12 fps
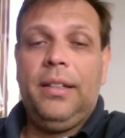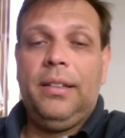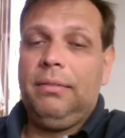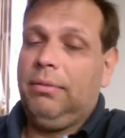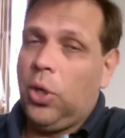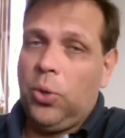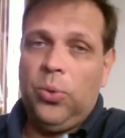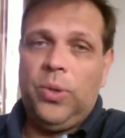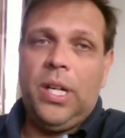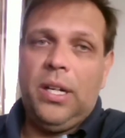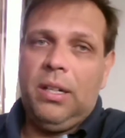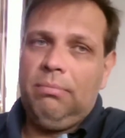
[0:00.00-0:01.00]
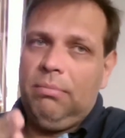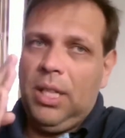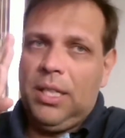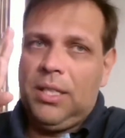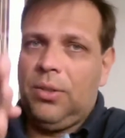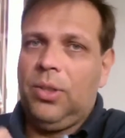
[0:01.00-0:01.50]
Go there,
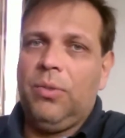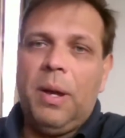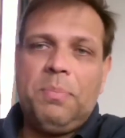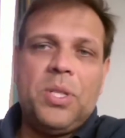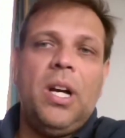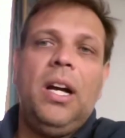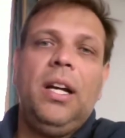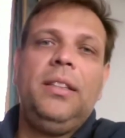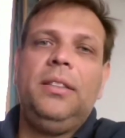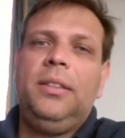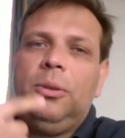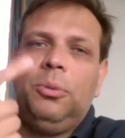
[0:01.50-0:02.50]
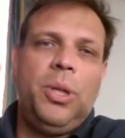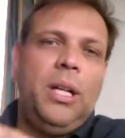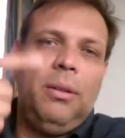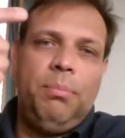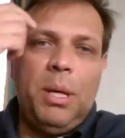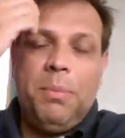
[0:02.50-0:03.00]
it's on the website. You
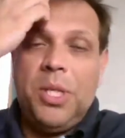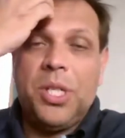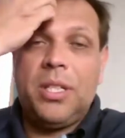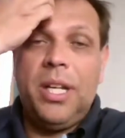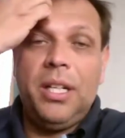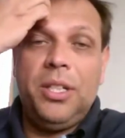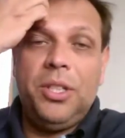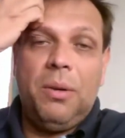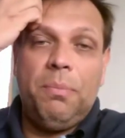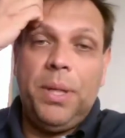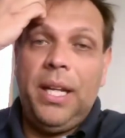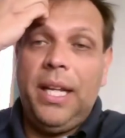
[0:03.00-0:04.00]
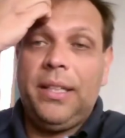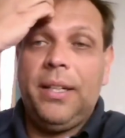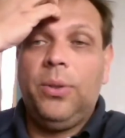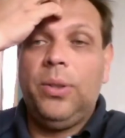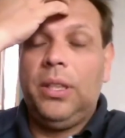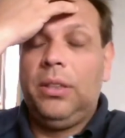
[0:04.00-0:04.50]
might maybe just can jump in later
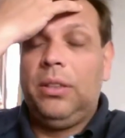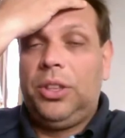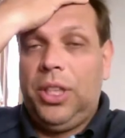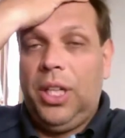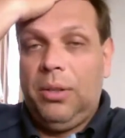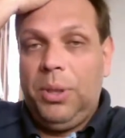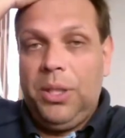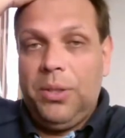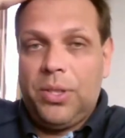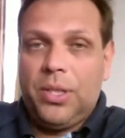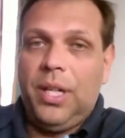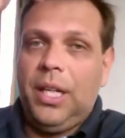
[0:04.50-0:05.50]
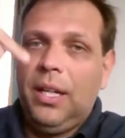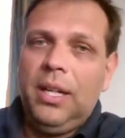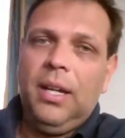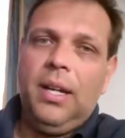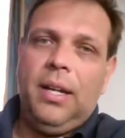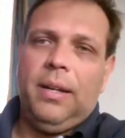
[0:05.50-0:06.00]
on and share with your screen
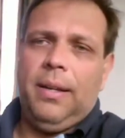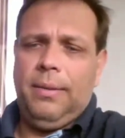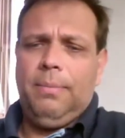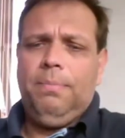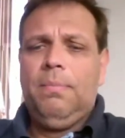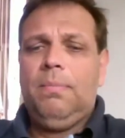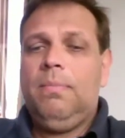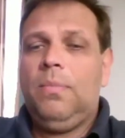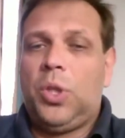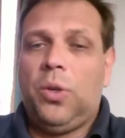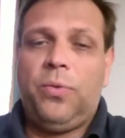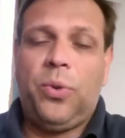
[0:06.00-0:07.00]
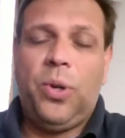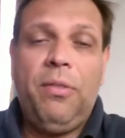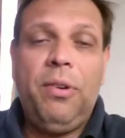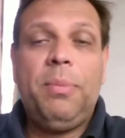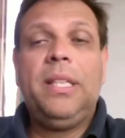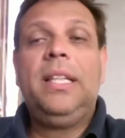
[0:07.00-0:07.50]
and show for
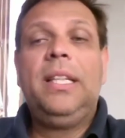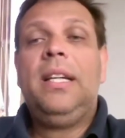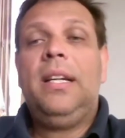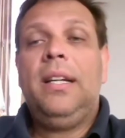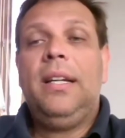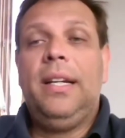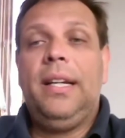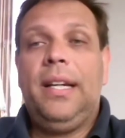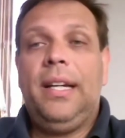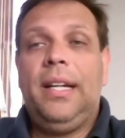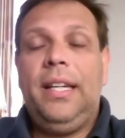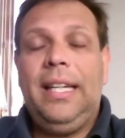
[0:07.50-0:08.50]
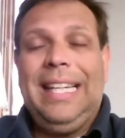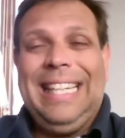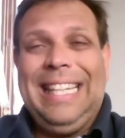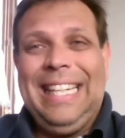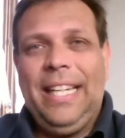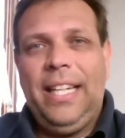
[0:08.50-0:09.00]
everybody.
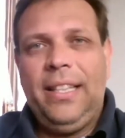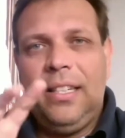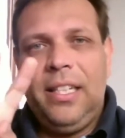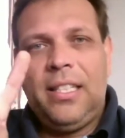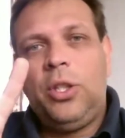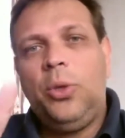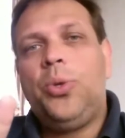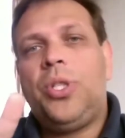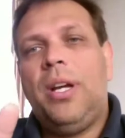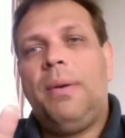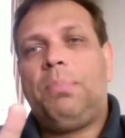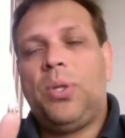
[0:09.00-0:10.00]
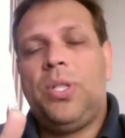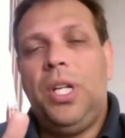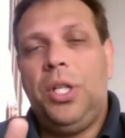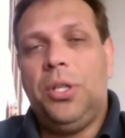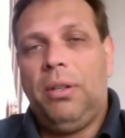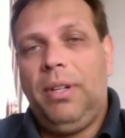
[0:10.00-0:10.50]
There is a two-step
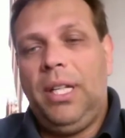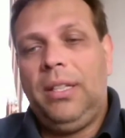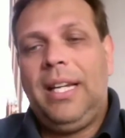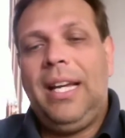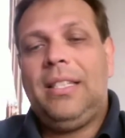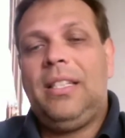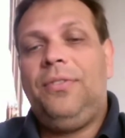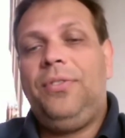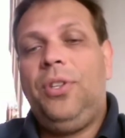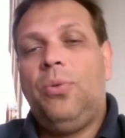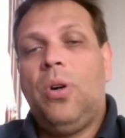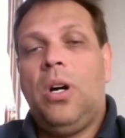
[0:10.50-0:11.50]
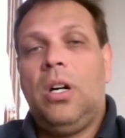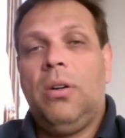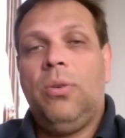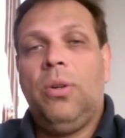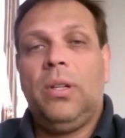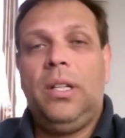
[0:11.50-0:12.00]
procedure. In case if you are
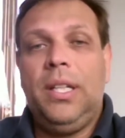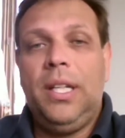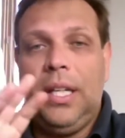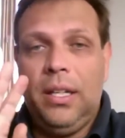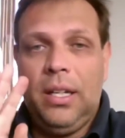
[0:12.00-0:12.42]
already